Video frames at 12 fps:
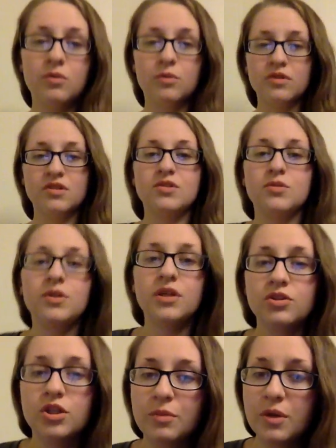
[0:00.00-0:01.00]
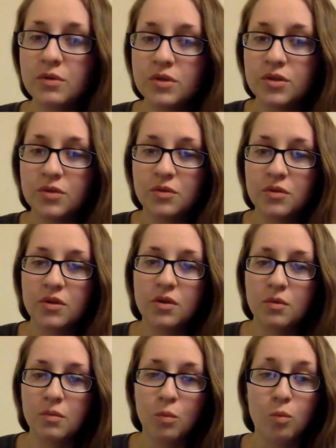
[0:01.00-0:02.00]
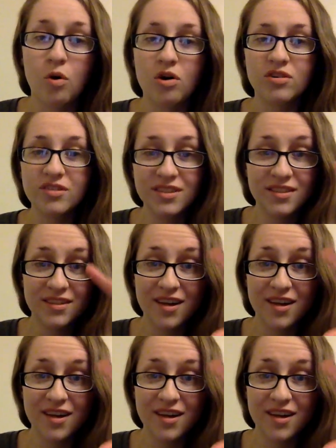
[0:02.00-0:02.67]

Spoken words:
cool to contribute to the world